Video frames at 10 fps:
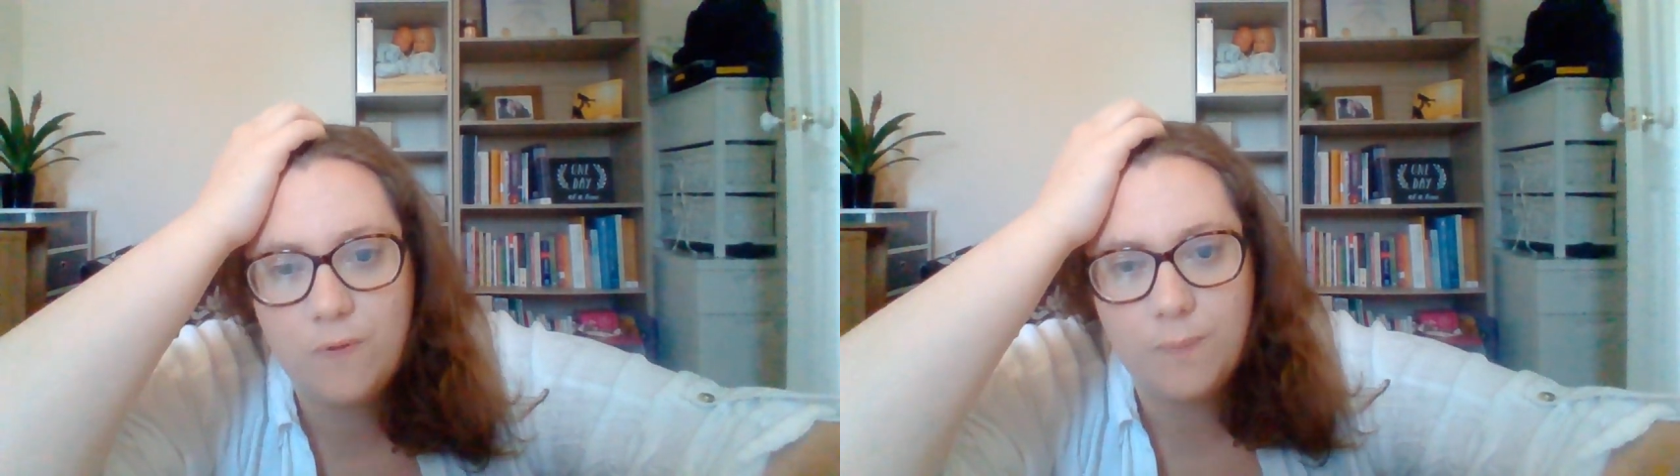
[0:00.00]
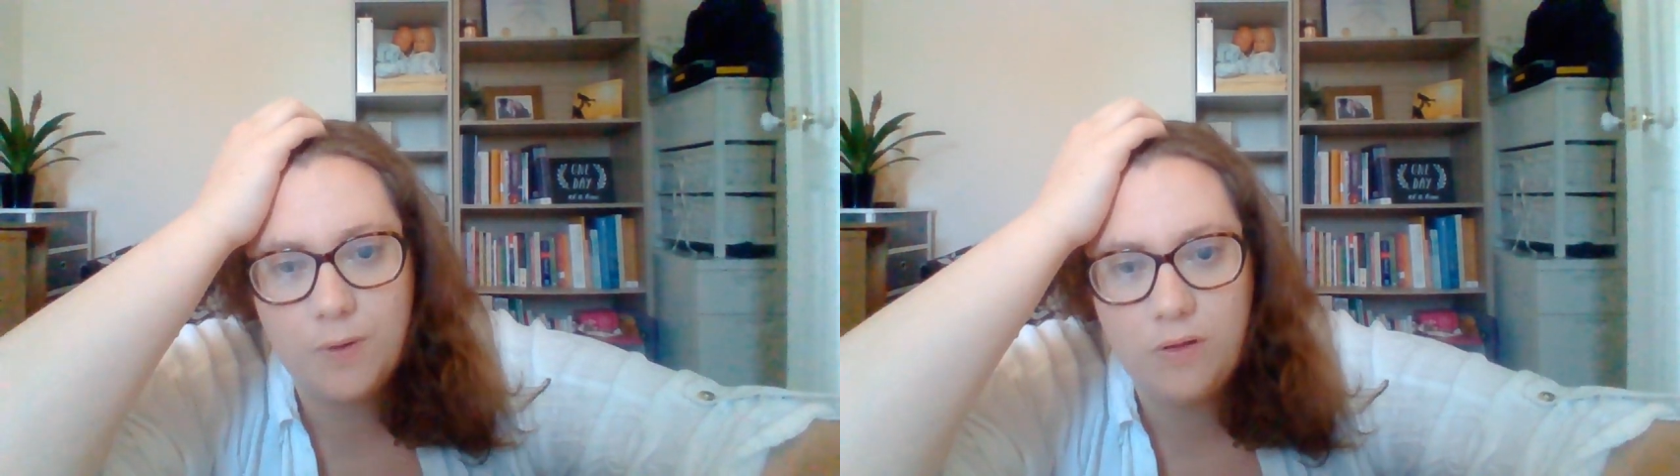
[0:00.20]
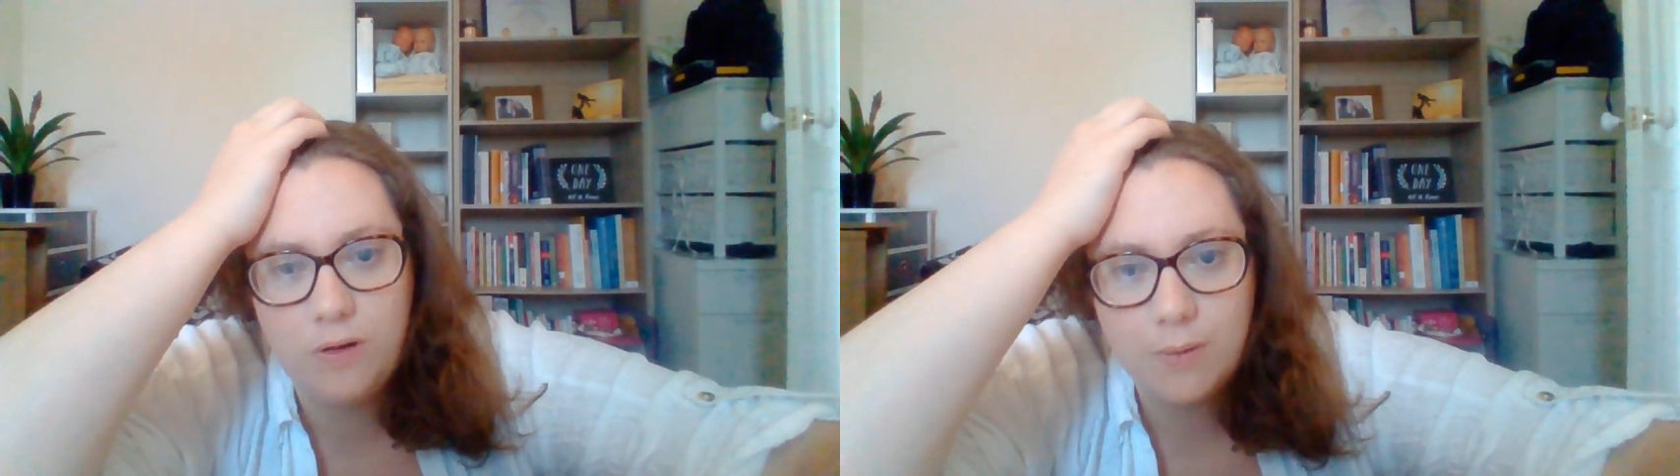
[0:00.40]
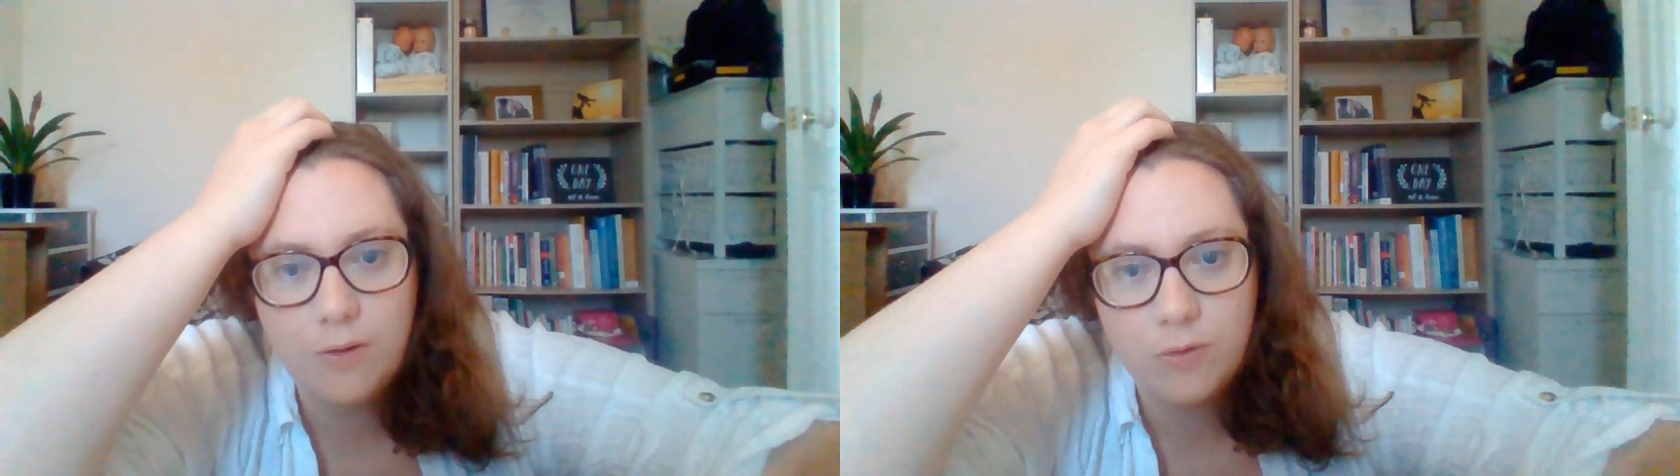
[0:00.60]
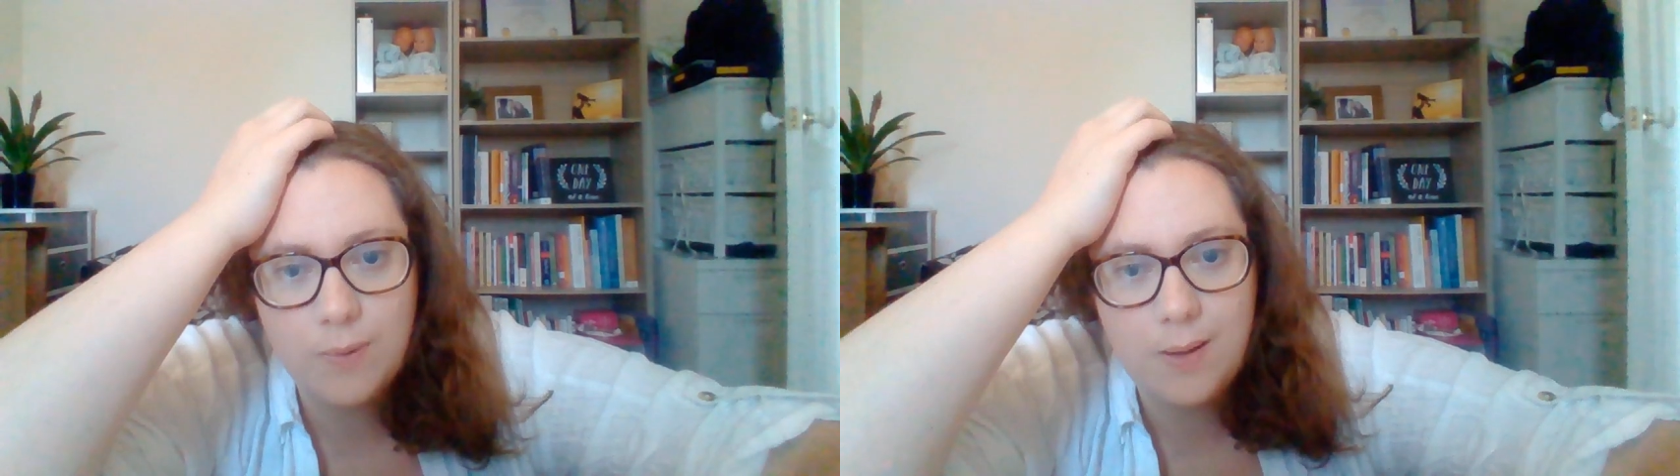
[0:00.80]
for both you and
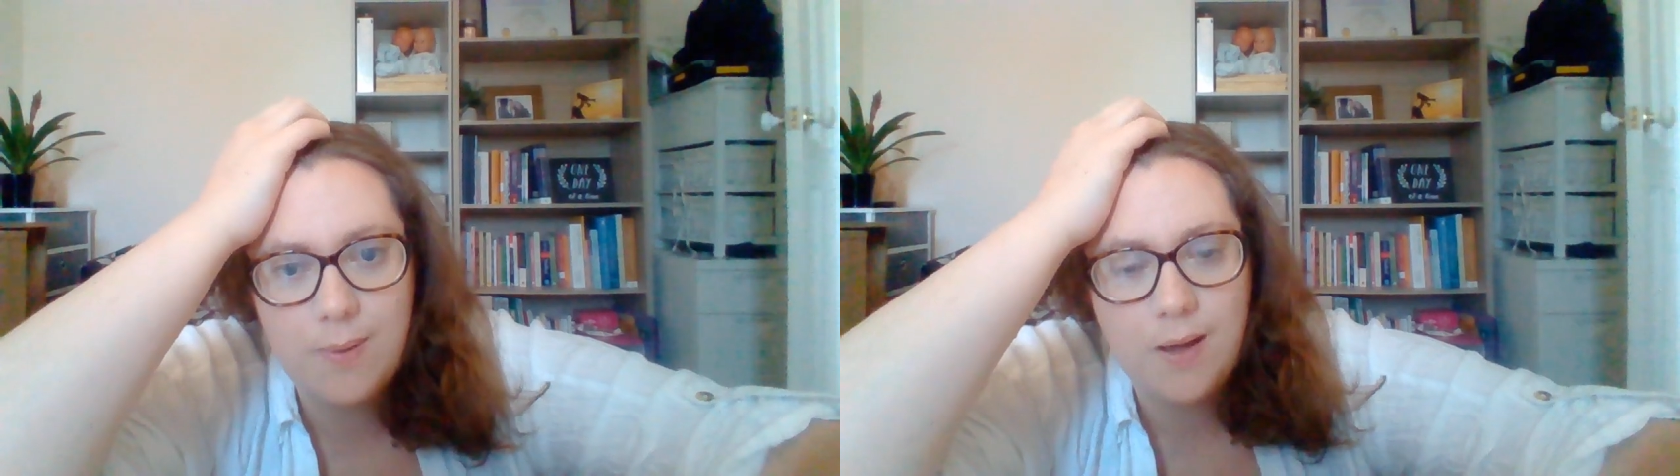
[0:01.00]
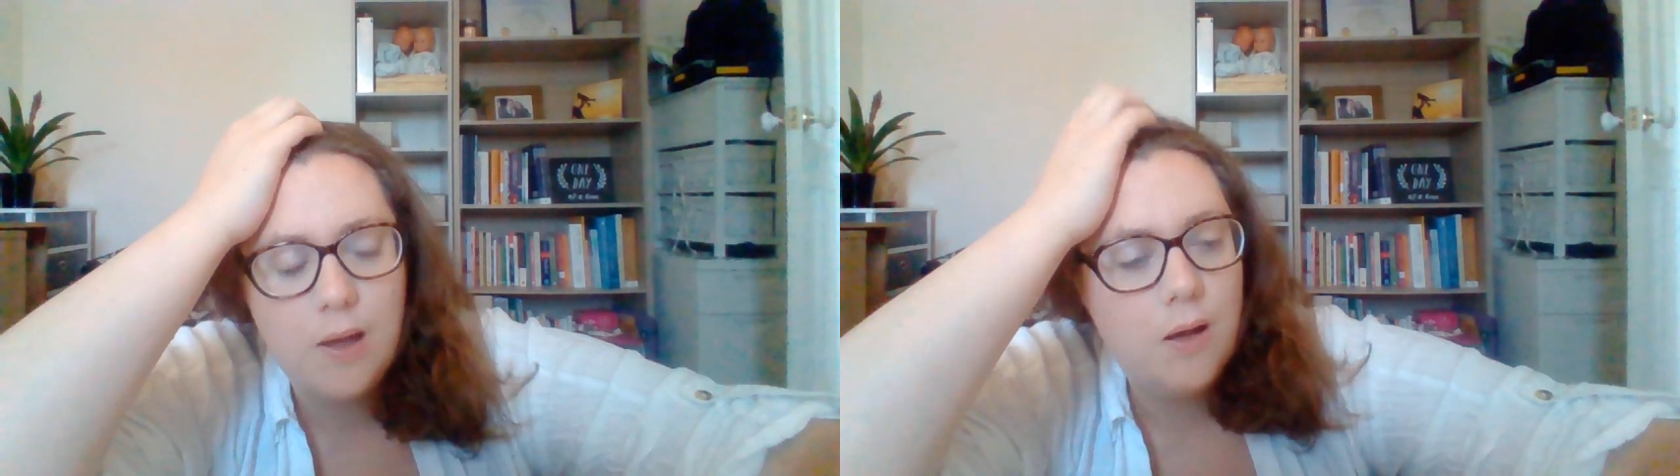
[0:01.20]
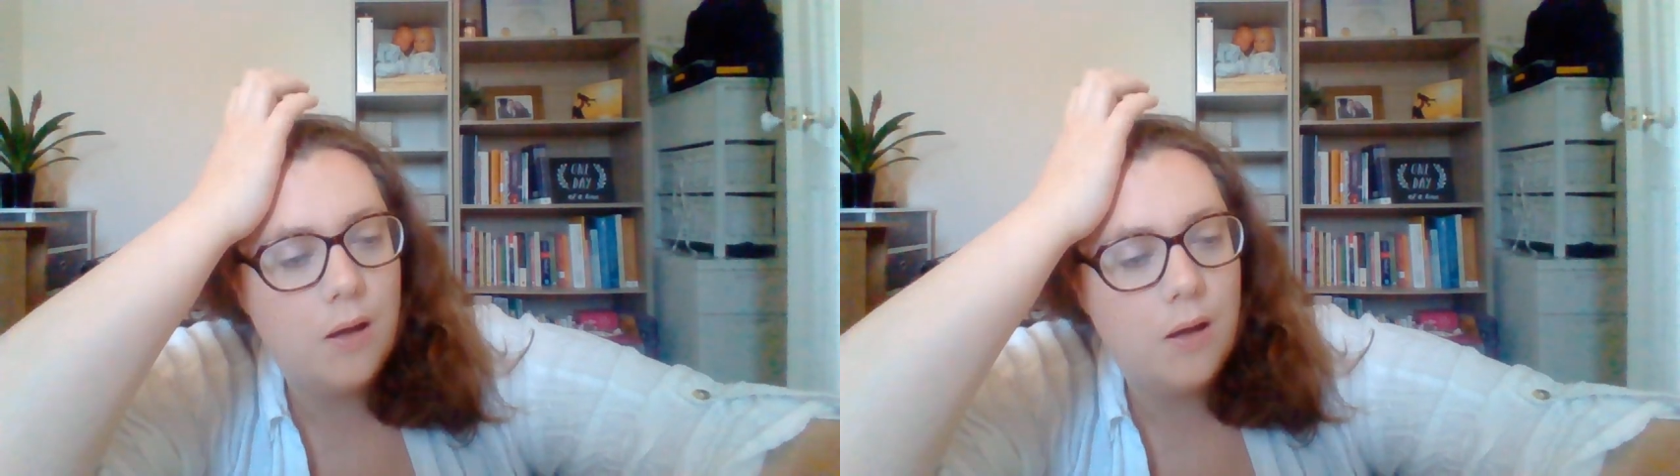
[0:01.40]
your baby.